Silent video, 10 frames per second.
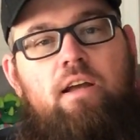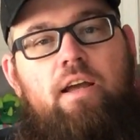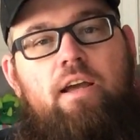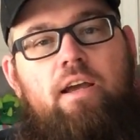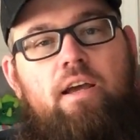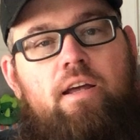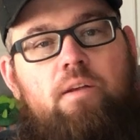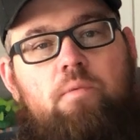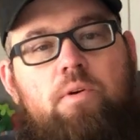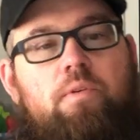
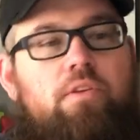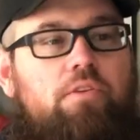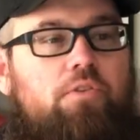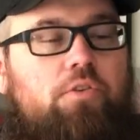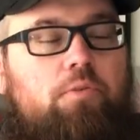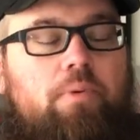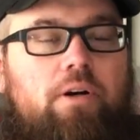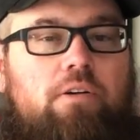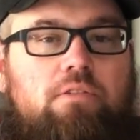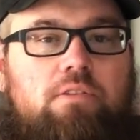and we went through 2
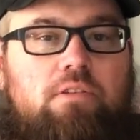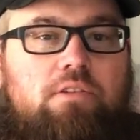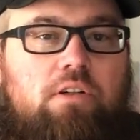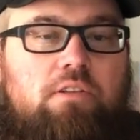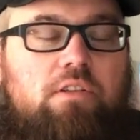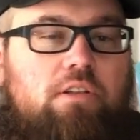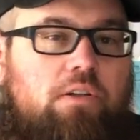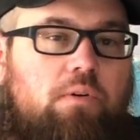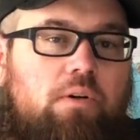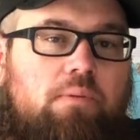belts. So I was like, you
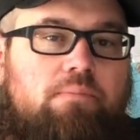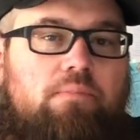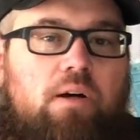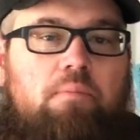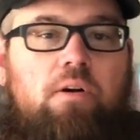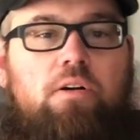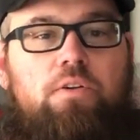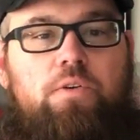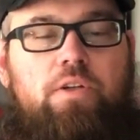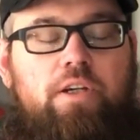know what? I'm not
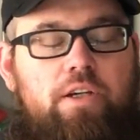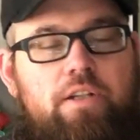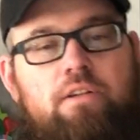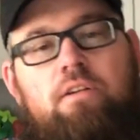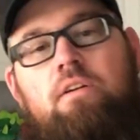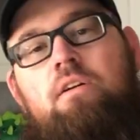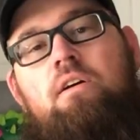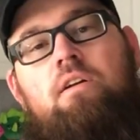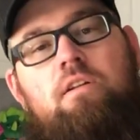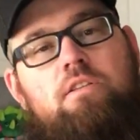going to do it again.
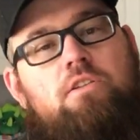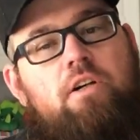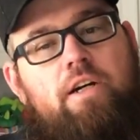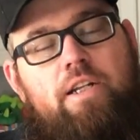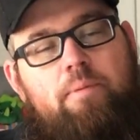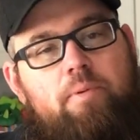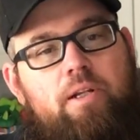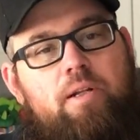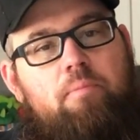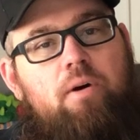Let's go ahead and nip it
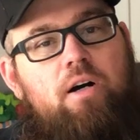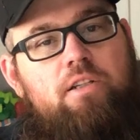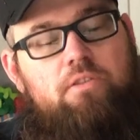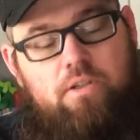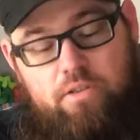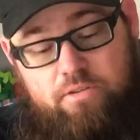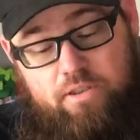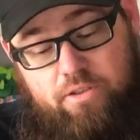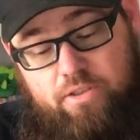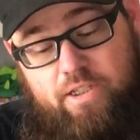in the butt. So it was
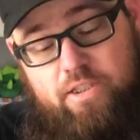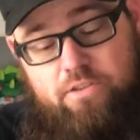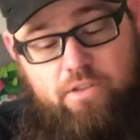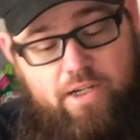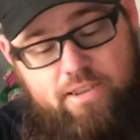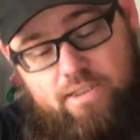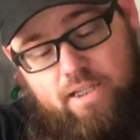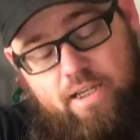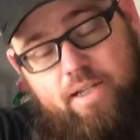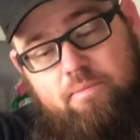either this or
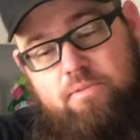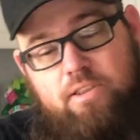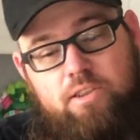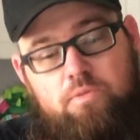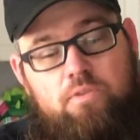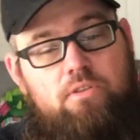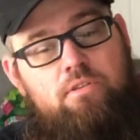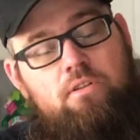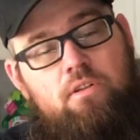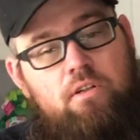STMs. This
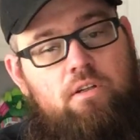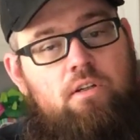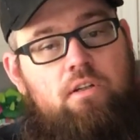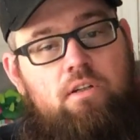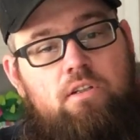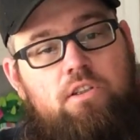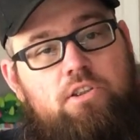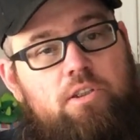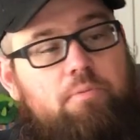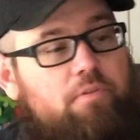was the
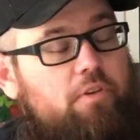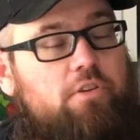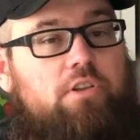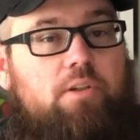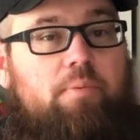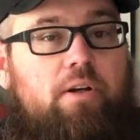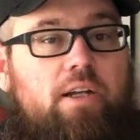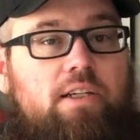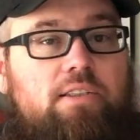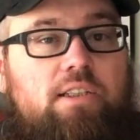cheaper version compared
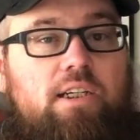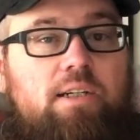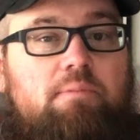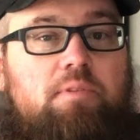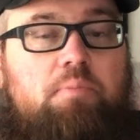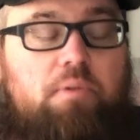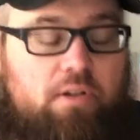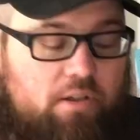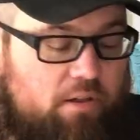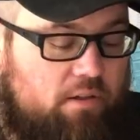to STMs,
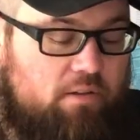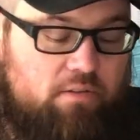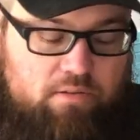but I